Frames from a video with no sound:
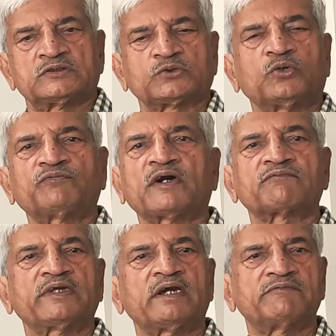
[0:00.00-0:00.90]
So
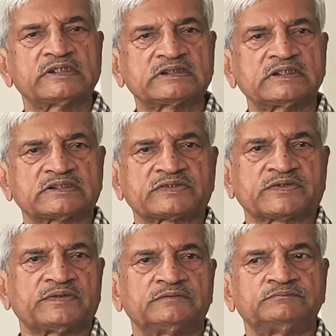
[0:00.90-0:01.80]
far we have discussed
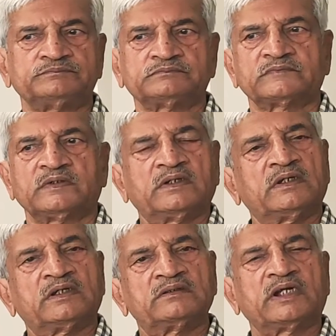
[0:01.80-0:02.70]

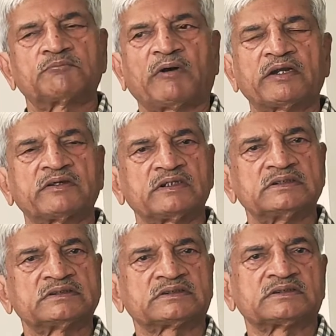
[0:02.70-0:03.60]
that
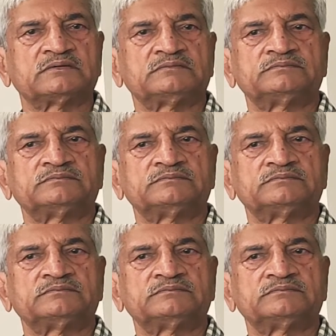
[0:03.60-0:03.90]
particles